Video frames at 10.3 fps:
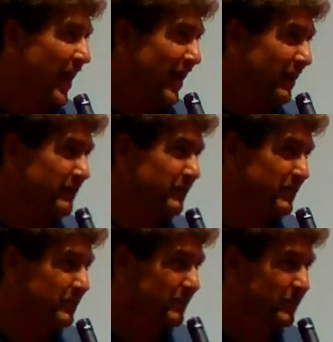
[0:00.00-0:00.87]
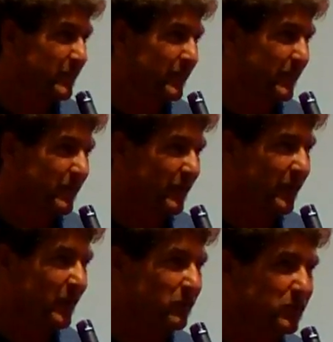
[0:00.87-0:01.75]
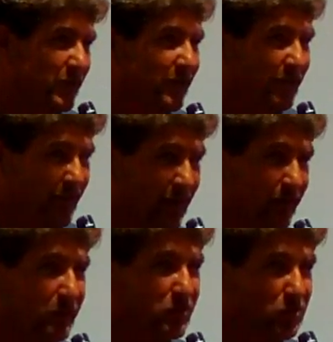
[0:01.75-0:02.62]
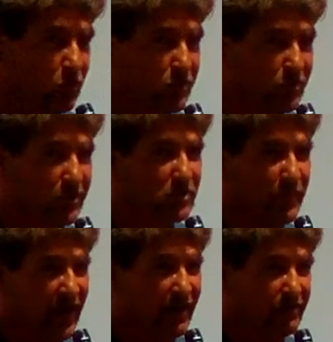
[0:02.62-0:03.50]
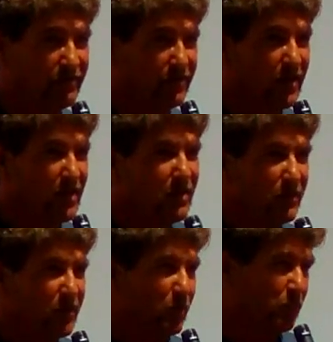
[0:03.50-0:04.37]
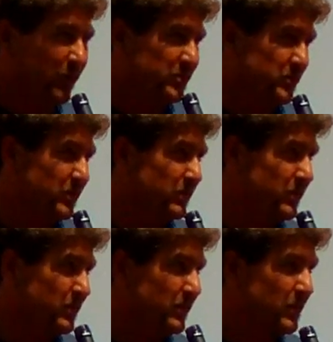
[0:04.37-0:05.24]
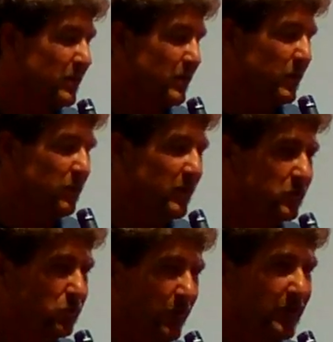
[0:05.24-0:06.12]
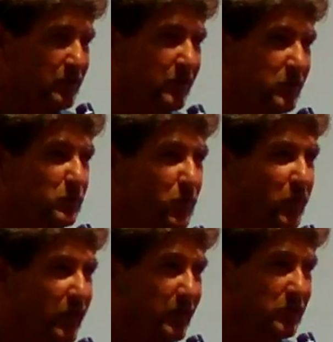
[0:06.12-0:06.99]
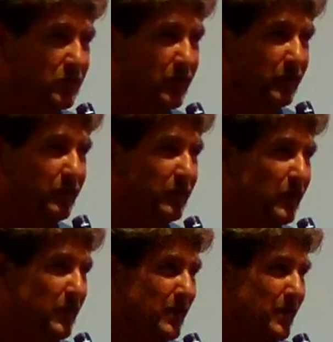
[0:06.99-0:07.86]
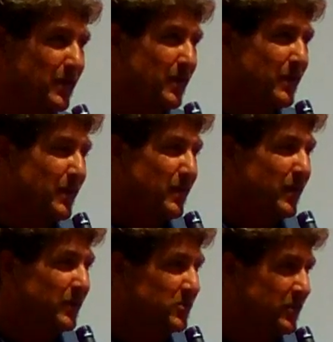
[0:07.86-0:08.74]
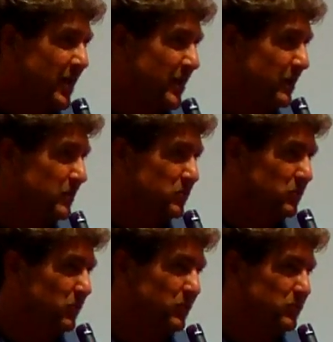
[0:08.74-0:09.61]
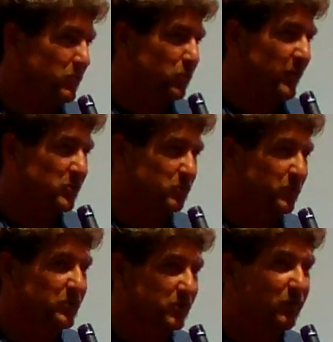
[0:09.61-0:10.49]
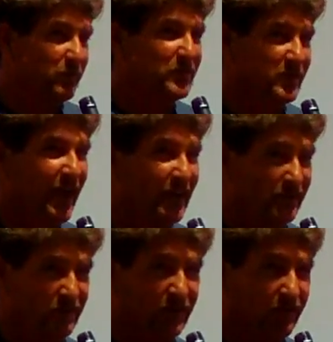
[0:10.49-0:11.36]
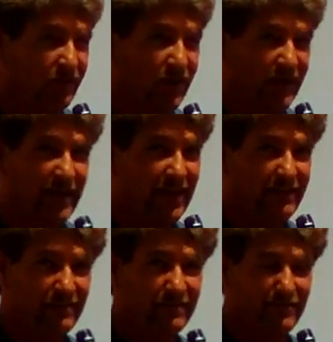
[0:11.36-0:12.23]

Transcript: path, and I don't say that lightly, the socialist path that our present administration is putting us on and is taking us towards the precipice of disaster. And I hate